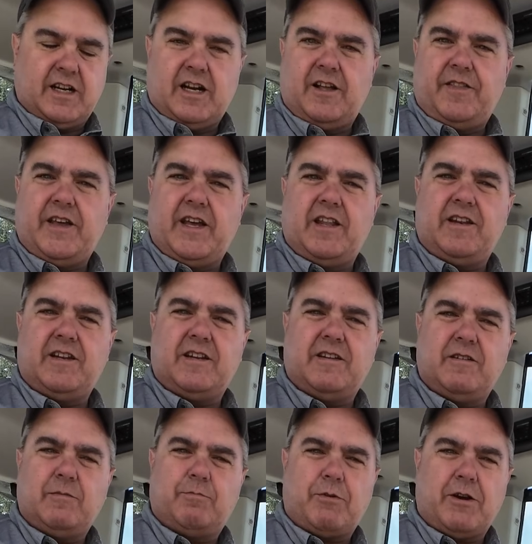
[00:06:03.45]
and then
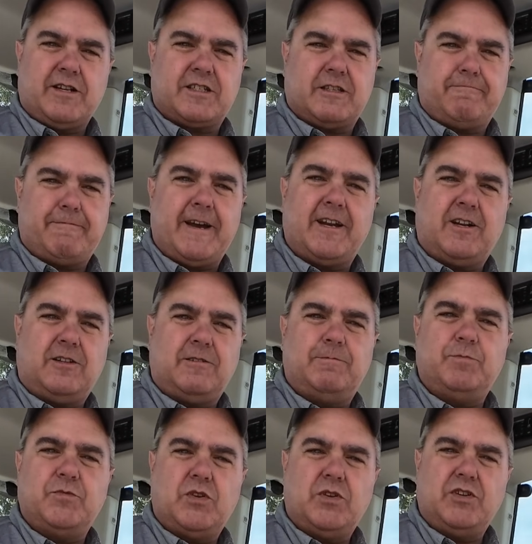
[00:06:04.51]
press the pedal,
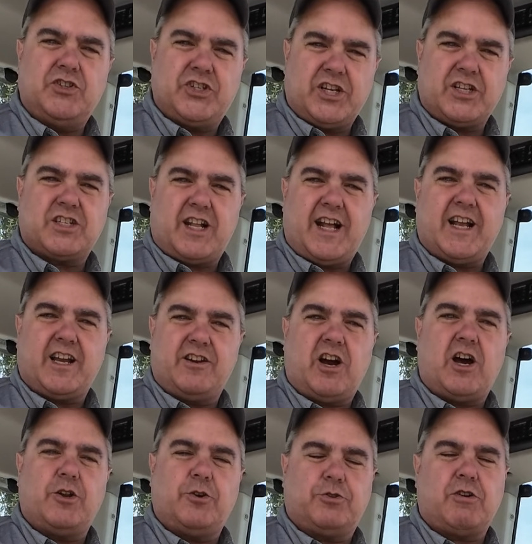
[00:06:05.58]
just like an
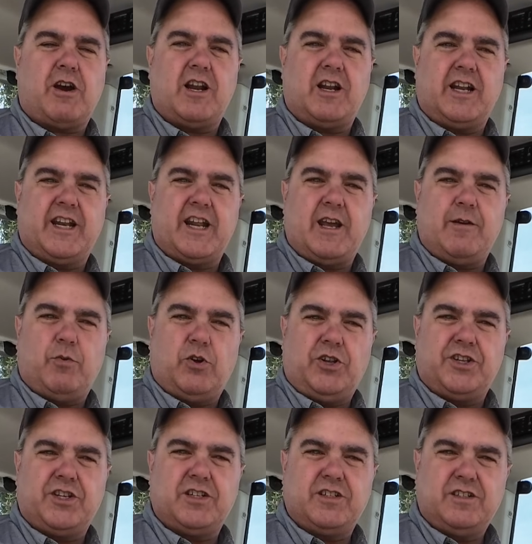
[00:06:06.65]
auto throttle
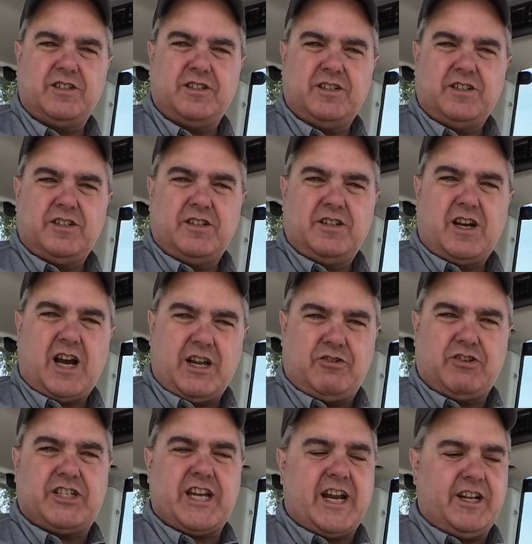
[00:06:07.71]
enabled
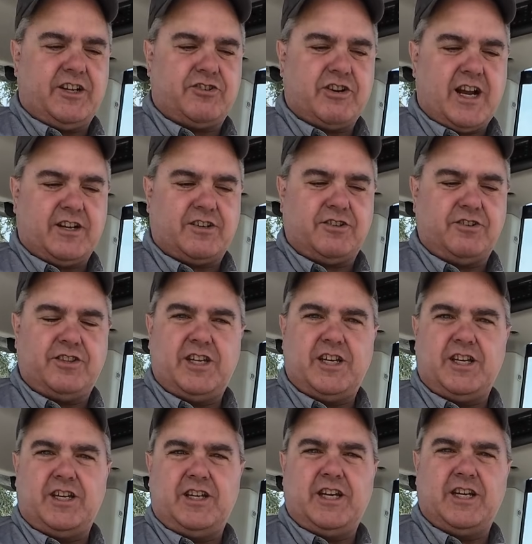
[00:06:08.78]
hydrostatic tractor,
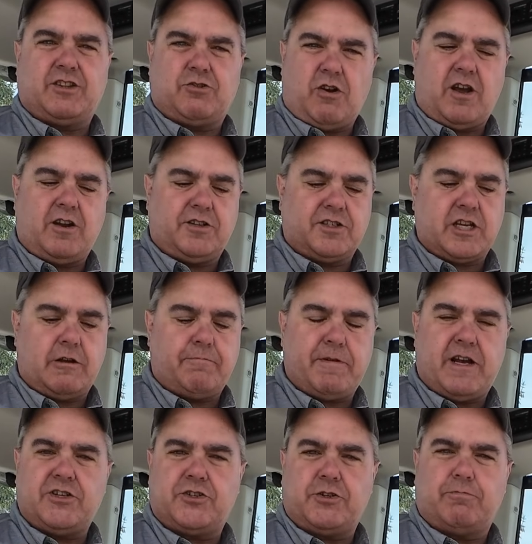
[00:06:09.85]
it throttles up
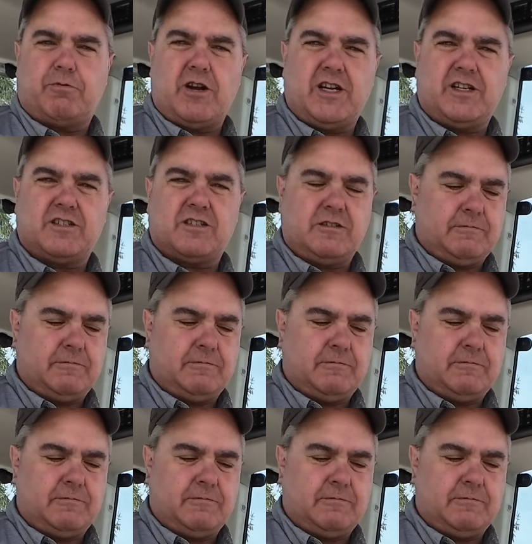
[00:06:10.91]
as you press.